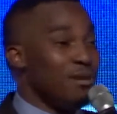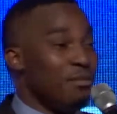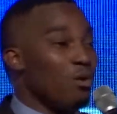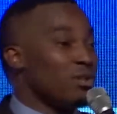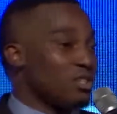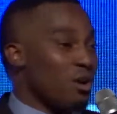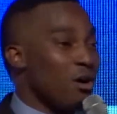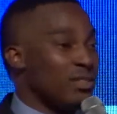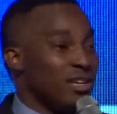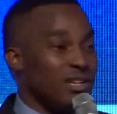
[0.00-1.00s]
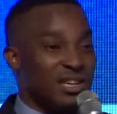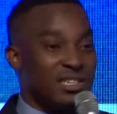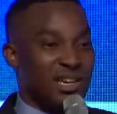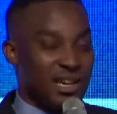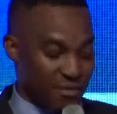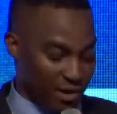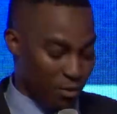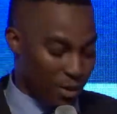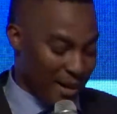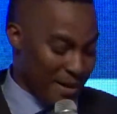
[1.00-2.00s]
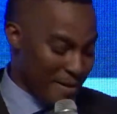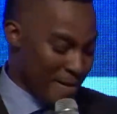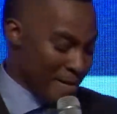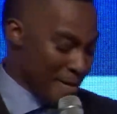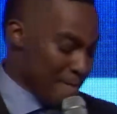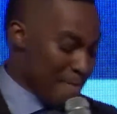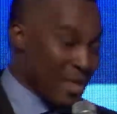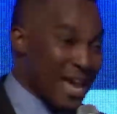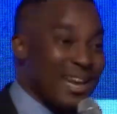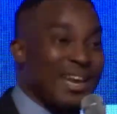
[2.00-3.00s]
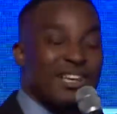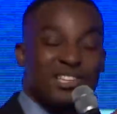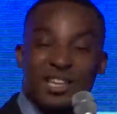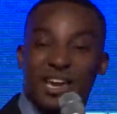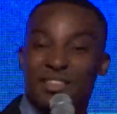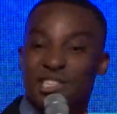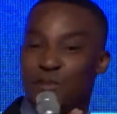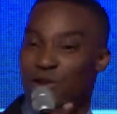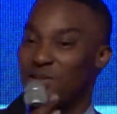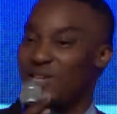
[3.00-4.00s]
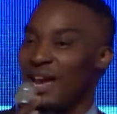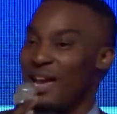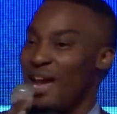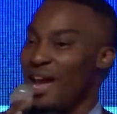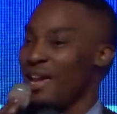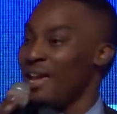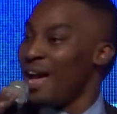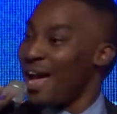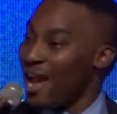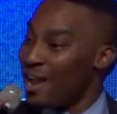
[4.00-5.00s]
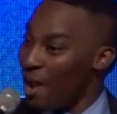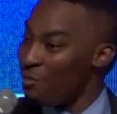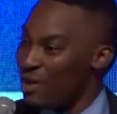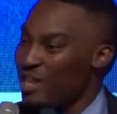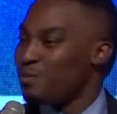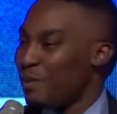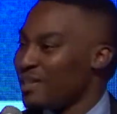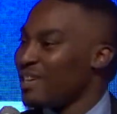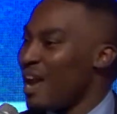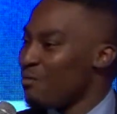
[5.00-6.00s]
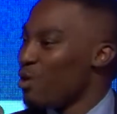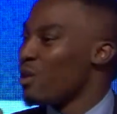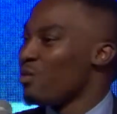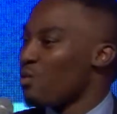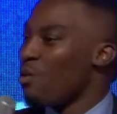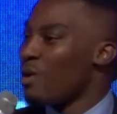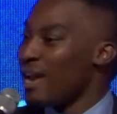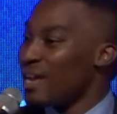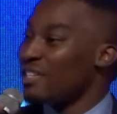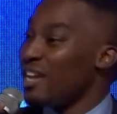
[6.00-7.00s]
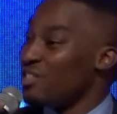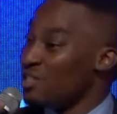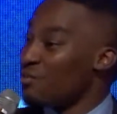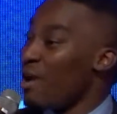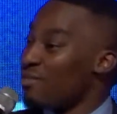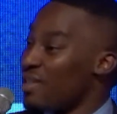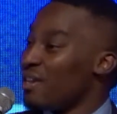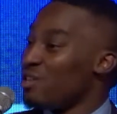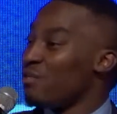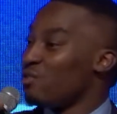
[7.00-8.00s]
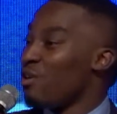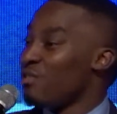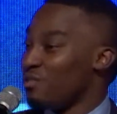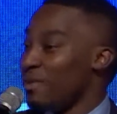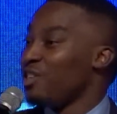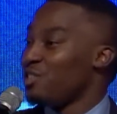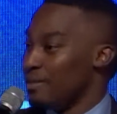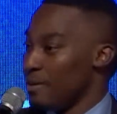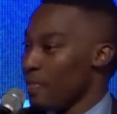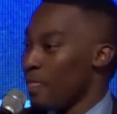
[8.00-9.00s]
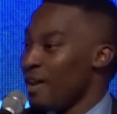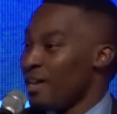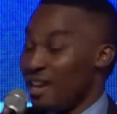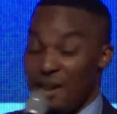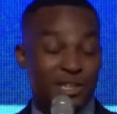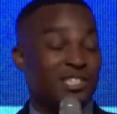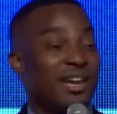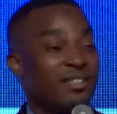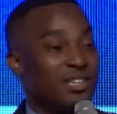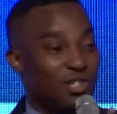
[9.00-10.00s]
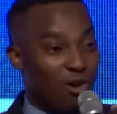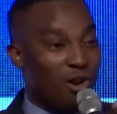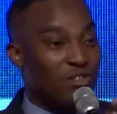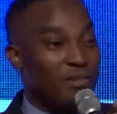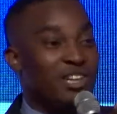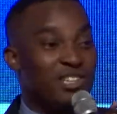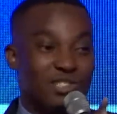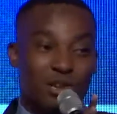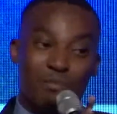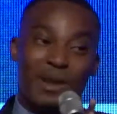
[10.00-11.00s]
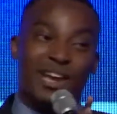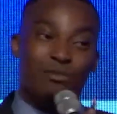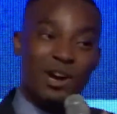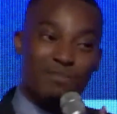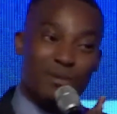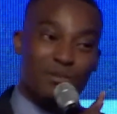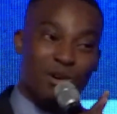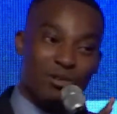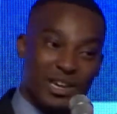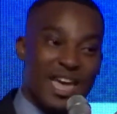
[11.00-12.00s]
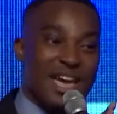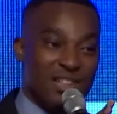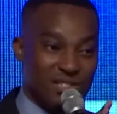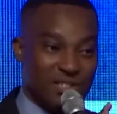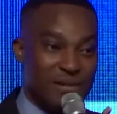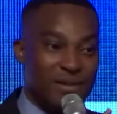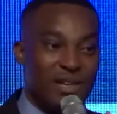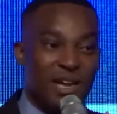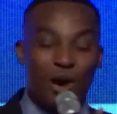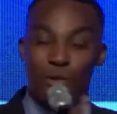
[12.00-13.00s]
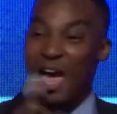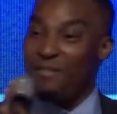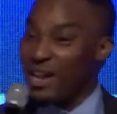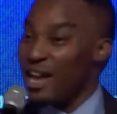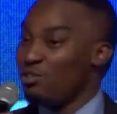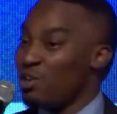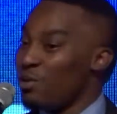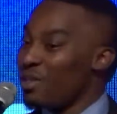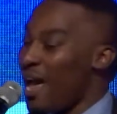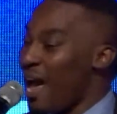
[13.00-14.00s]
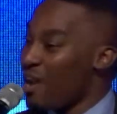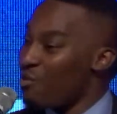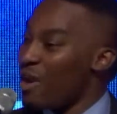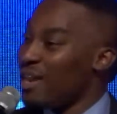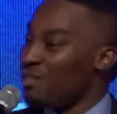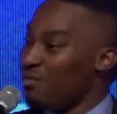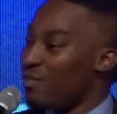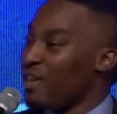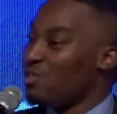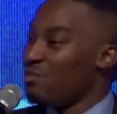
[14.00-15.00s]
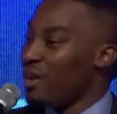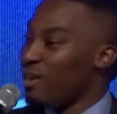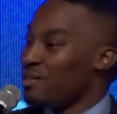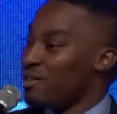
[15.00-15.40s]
mold this continent in a significant way. And I like saying this because I really spend time working with organizations around the idea of transformation. Now let me say this, transformation is not black and white people holding hands. We have a country with high rates, infection rate,